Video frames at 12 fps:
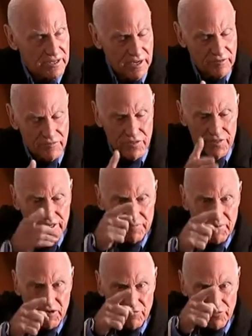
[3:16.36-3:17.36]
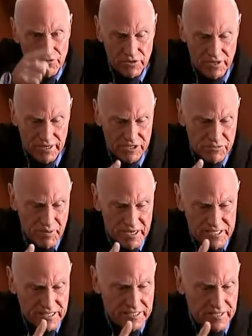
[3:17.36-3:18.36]
Now, if you think about a vertical edge
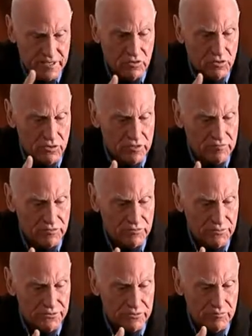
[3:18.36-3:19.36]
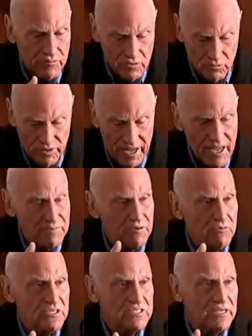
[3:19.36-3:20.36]
bisecting the corner of a room, what
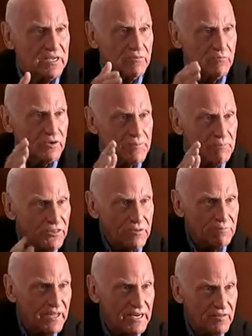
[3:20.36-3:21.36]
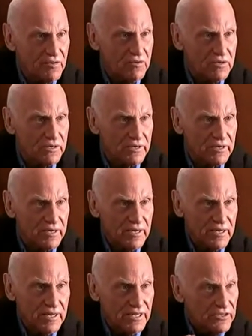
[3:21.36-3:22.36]
happened was when I put the plate in the corner,
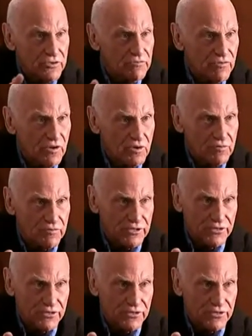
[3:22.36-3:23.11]
it couldn't fall over.